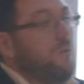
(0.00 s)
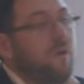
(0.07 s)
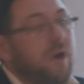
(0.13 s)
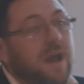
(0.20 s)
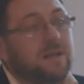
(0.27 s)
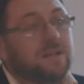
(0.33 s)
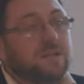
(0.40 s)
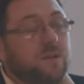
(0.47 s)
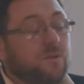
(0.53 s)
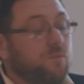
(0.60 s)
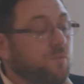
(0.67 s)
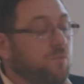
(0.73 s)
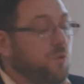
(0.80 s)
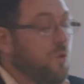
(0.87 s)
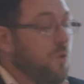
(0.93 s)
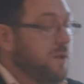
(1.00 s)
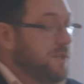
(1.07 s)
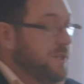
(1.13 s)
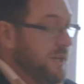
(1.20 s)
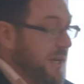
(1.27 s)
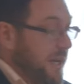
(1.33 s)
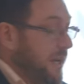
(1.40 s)
we're actually
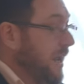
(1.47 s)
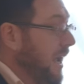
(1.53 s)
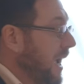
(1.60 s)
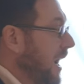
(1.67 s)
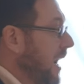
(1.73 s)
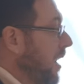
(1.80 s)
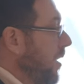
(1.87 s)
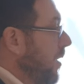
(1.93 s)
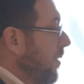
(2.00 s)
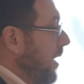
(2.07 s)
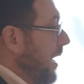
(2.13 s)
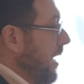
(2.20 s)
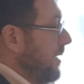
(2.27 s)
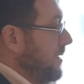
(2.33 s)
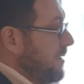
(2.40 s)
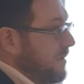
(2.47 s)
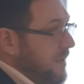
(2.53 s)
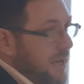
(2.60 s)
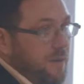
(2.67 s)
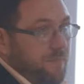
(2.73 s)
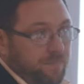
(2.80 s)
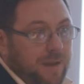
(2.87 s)
launching our
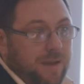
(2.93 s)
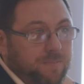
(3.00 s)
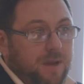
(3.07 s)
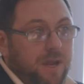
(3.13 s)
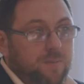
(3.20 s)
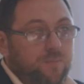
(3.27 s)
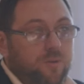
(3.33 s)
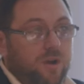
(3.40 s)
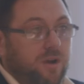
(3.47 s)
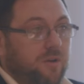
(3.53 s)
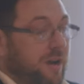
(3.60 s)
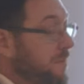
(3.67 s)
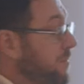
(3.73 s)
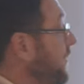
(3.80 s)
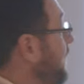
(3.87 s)
back pain program